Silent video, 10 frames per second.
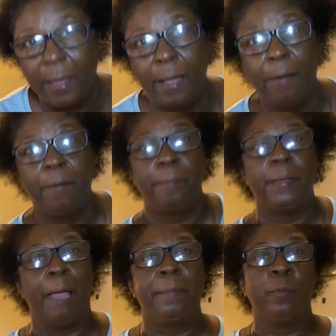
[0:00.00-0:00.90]

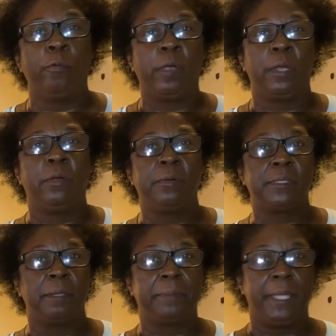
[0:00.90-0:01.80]
I've been working on
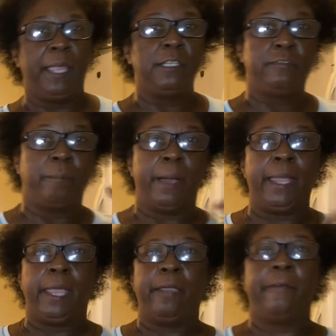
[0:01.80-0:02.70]
some things for my
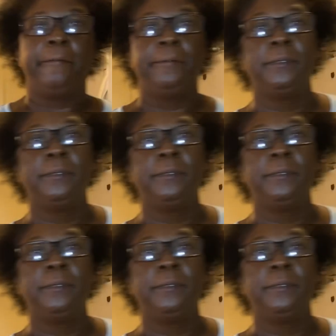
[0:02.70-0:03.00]
hair,